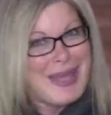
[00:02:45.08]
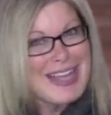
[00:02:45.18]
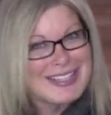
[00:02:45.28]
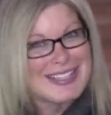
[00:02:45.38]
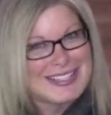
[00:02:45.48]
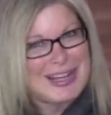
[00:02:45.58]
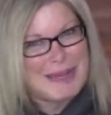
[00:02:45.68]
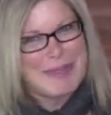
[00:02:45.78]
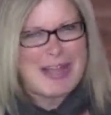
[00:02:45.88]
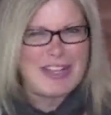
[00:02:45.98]
back to the
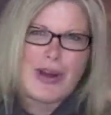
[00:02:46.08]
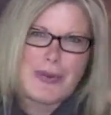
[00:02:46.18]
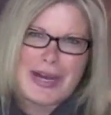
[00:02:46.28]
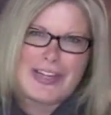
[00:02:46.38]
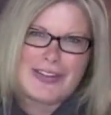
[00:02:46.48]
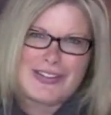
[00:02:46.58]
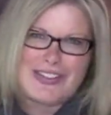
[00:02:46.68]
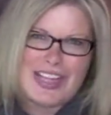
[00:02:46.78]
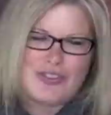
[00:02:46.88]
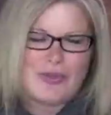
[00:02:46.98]
stamping, back to our regular
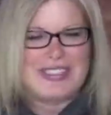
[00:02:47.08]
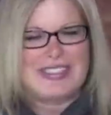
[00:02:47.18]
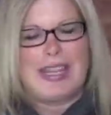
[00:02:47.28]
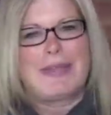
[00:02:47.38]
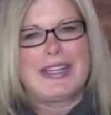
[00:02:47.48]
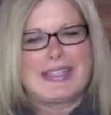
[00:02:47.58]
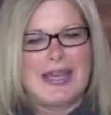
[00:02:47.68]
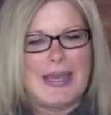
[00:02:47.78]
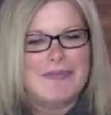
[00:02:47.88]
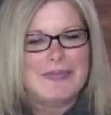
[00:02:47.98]
scheduled stamping
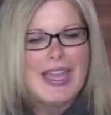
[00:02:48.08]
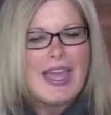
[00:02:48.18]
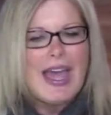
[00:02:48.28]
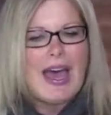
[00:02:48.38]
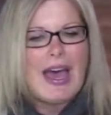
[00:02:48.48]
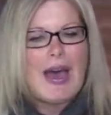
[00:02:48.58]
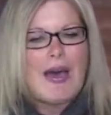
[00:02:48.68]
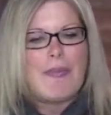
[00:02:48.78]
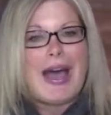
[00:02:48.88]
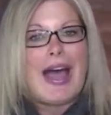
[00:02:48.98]
time.
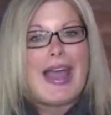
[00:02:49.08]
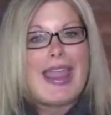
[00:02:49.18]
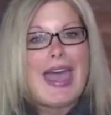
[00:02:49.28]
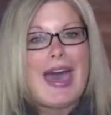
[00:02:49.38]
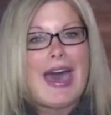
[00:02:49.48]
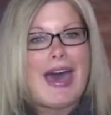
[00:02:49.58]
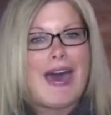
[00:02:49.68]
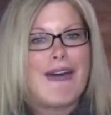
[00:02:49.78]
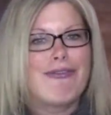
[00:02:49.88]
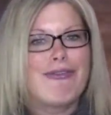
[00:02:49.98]
Um, I
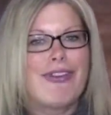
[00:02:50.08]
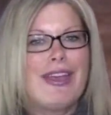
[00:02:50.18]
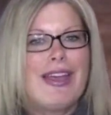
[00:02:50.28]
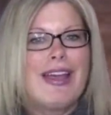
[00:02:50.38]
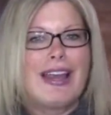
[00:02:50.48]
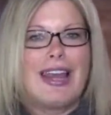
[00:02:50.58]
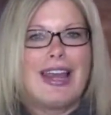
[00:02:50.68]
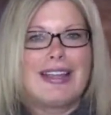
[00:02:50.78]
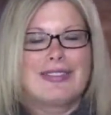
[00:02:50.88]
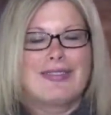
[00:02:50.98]
have
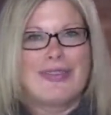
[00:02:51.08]
lots of